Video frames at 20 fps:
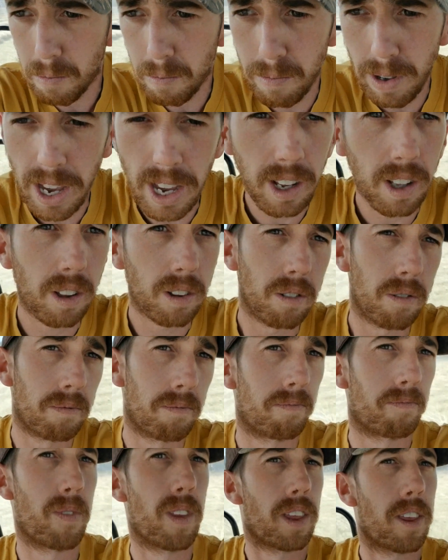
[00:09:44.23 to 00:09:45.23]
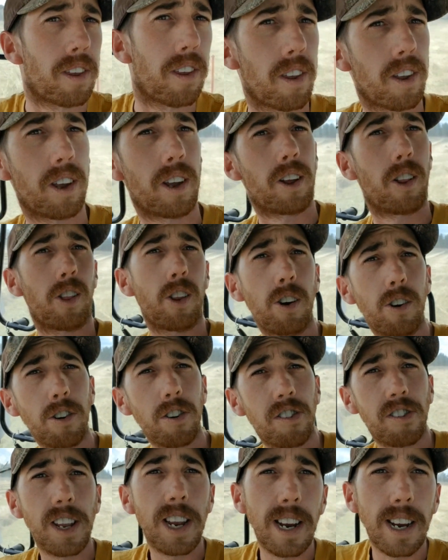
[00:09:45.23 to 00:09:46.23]
make little
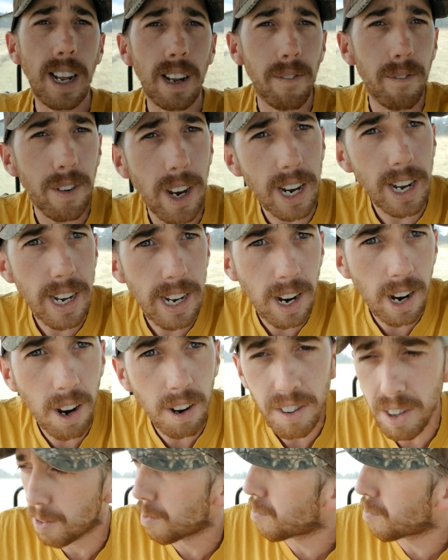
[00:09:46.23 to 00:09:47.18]
scenic videos of